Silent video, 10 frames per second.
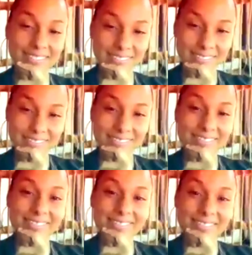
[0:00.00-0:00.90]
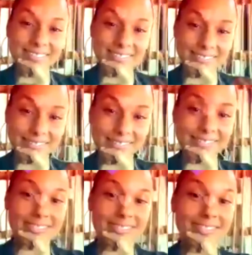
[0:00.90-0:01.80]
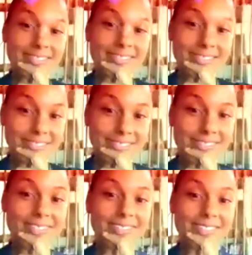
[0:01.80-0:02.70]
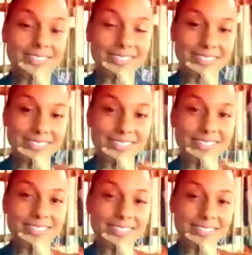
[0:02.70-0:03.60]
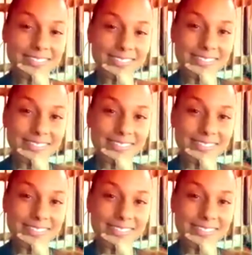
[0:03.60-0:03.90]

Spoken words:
The person shown says nothing.